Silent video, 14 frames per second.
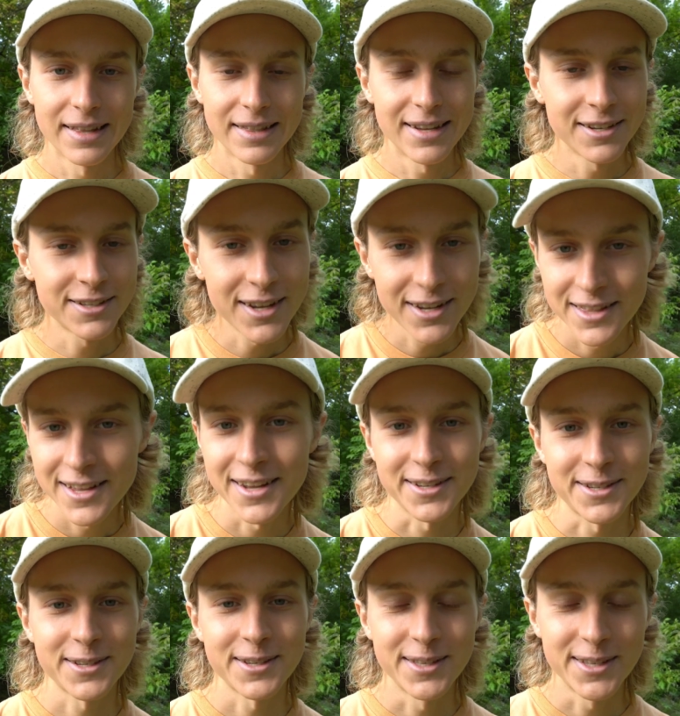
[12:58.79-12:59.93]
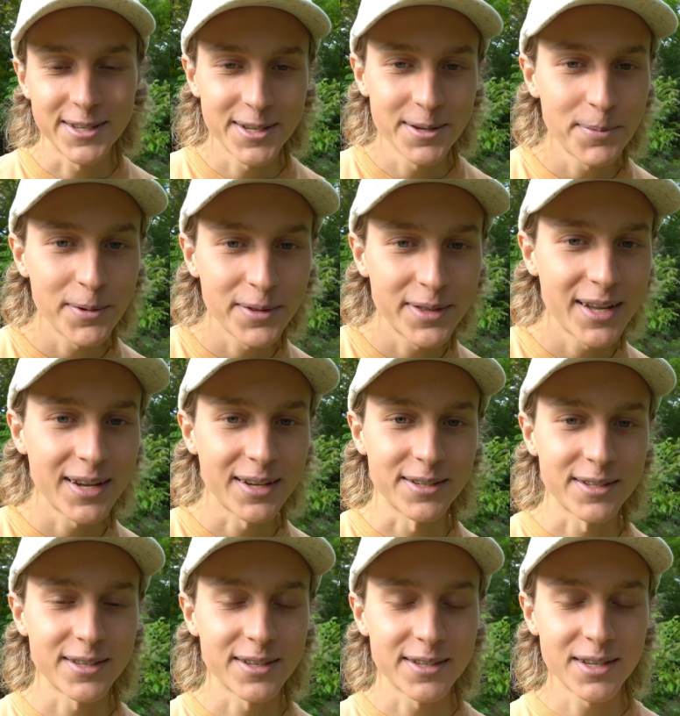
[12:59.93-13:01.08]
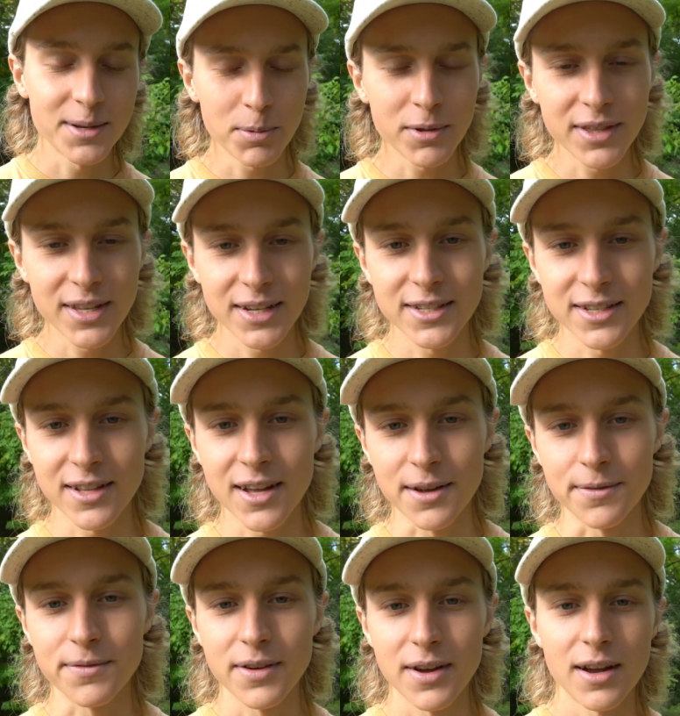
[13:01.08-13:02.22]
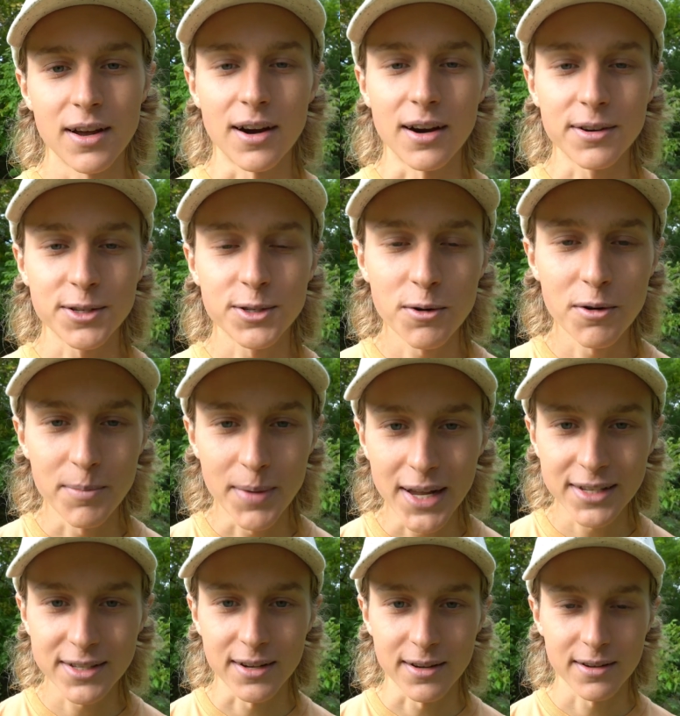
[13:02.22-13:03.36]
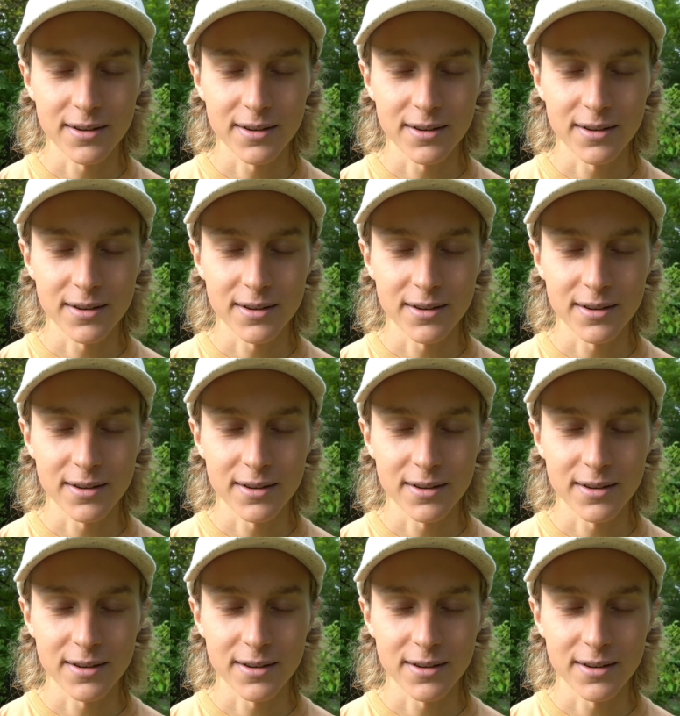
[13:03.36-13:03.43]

things like this, the simple things in life are so amazing.